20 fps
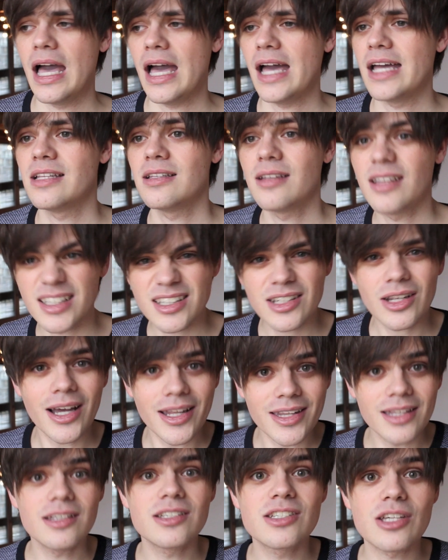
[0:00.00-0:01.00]

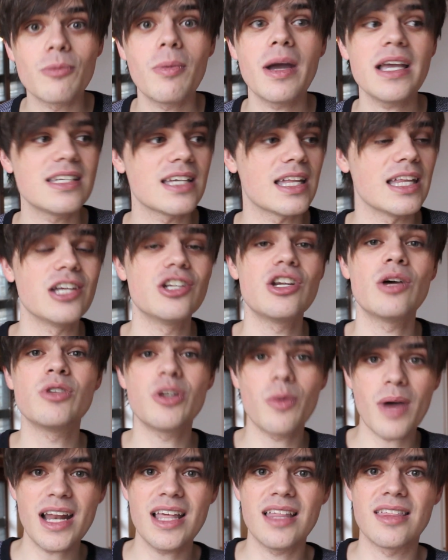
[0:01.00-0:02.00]
And so basically you don't
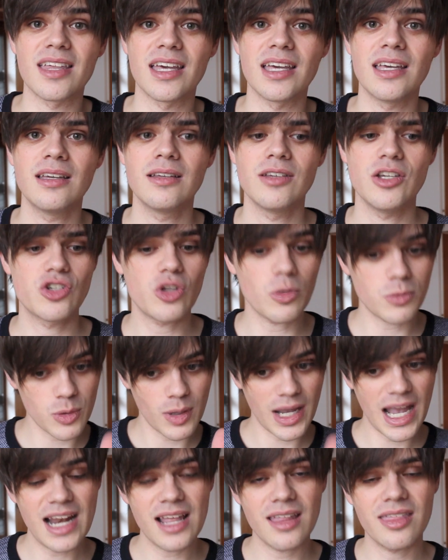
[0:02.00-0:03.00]
do anything. You stop
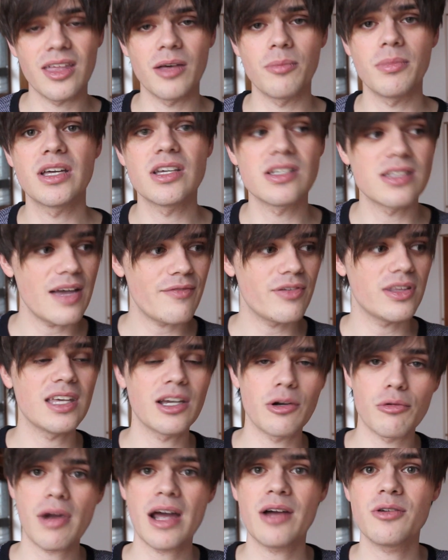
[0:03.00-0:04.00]
doing anything because
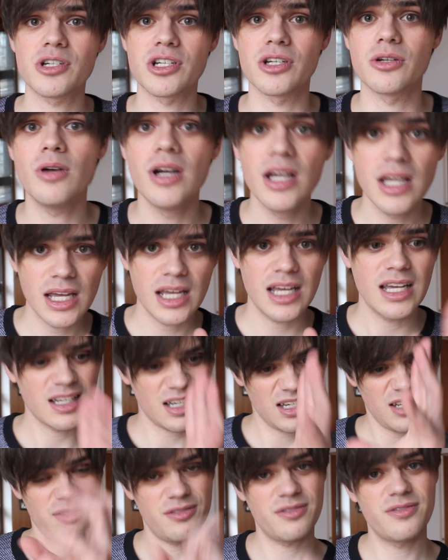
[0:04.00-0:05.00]
everything around you
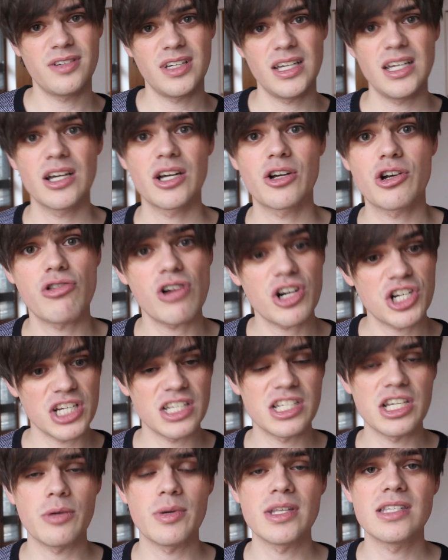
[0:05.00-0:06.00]
kind of
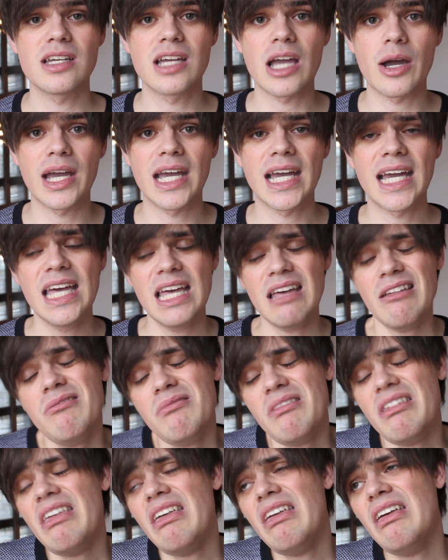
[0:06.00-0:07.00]
crushes you into going,
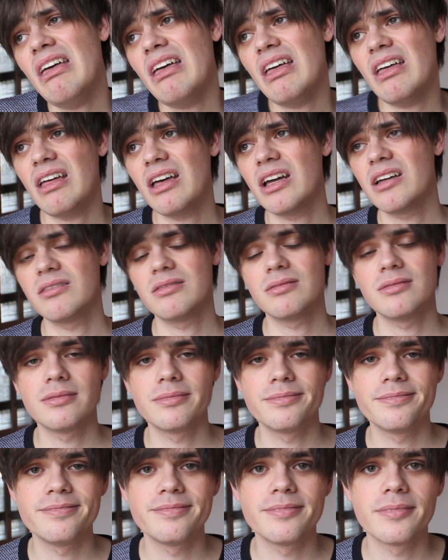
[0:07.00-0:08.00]
nah.
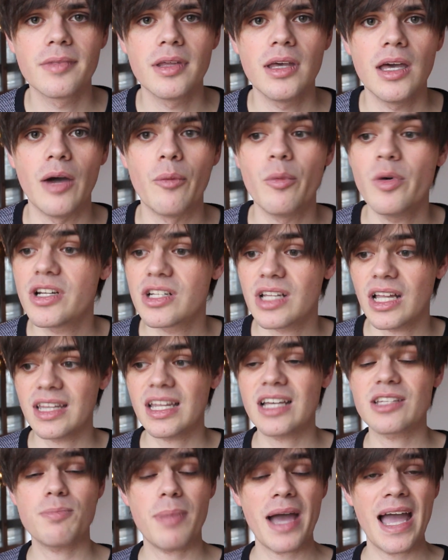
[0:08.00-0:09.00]
And
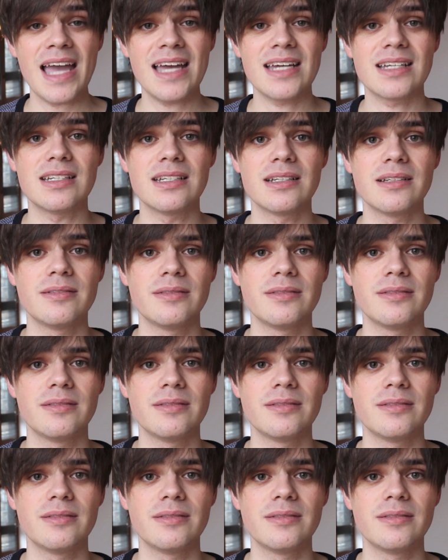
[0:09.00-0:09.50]
that's bad.